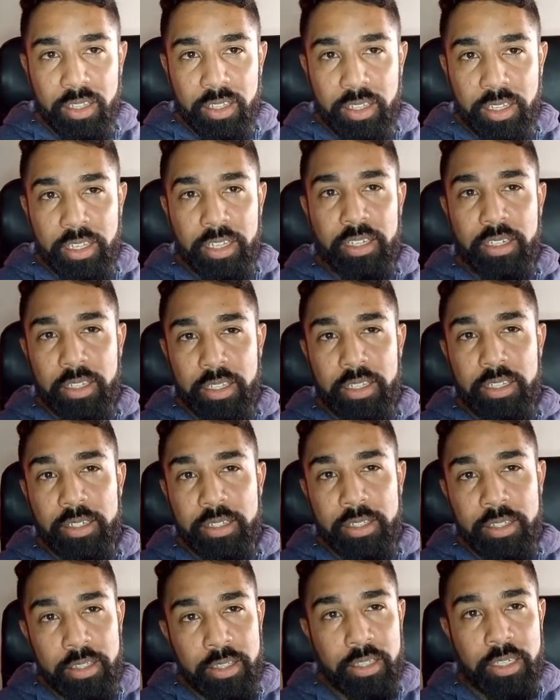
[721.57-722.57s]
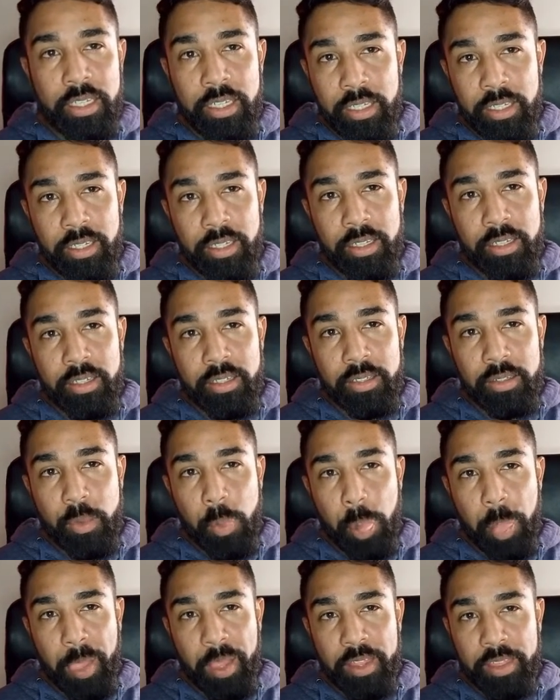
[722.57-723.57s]
in a three,
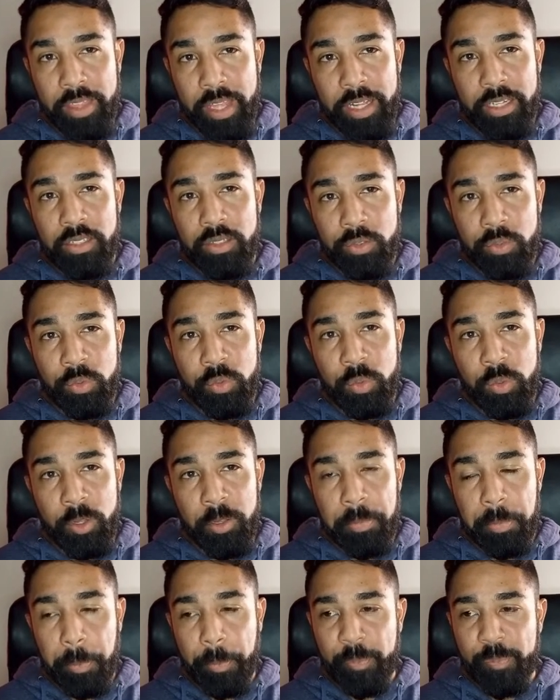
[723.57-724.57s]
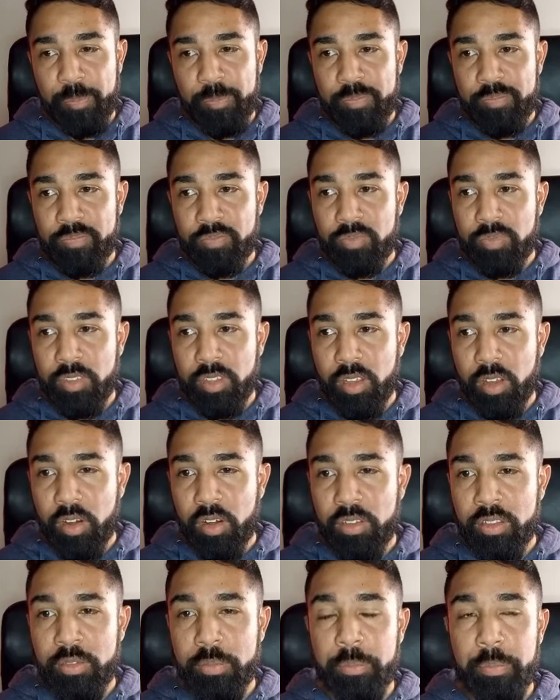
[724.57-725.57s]
that two are
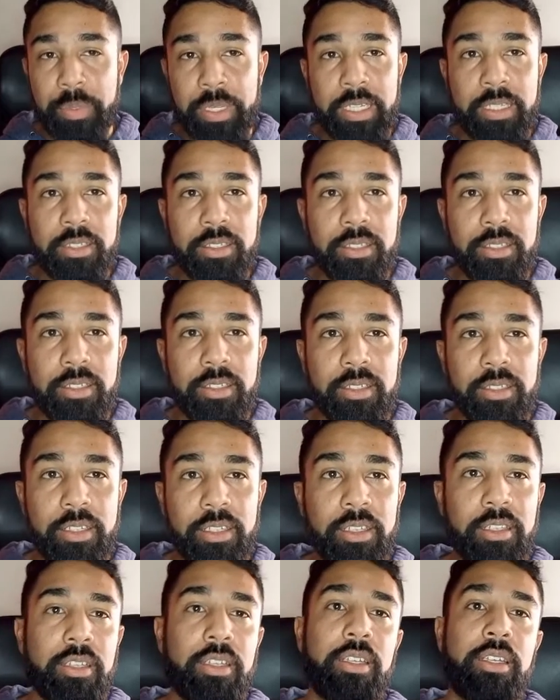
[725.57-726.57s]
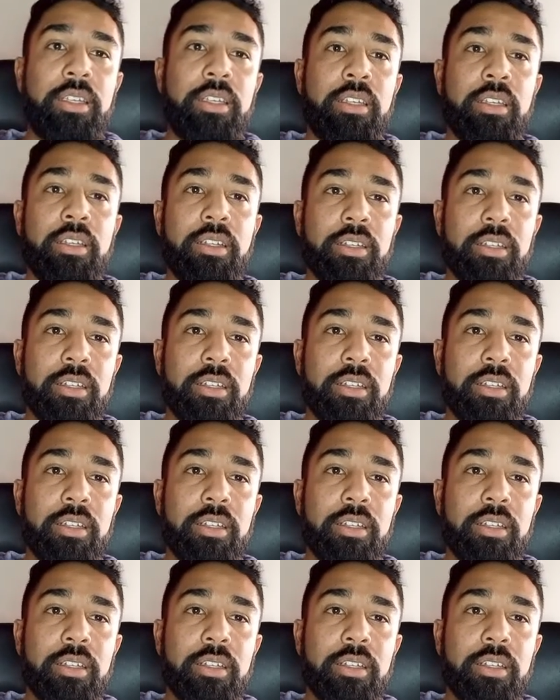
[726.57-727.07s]
the best in the league